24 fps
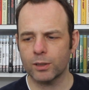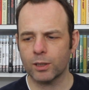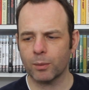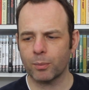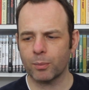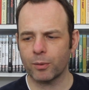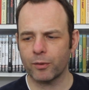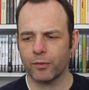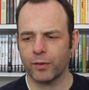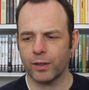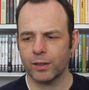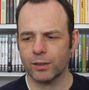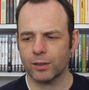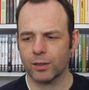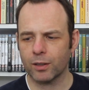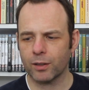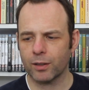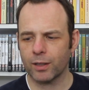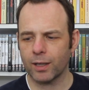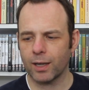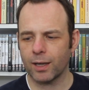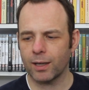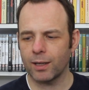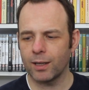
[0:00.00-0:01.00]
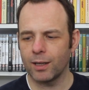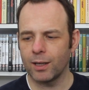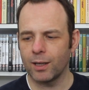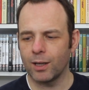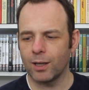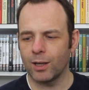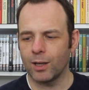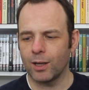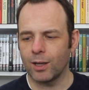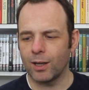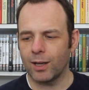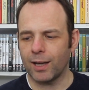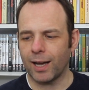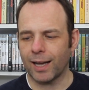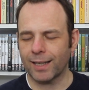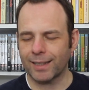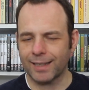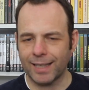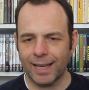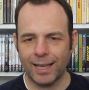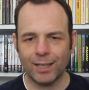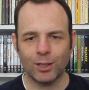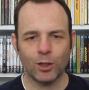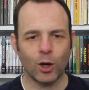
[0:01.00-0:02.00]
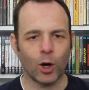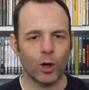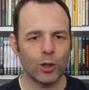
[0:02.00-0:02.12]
is a professor that again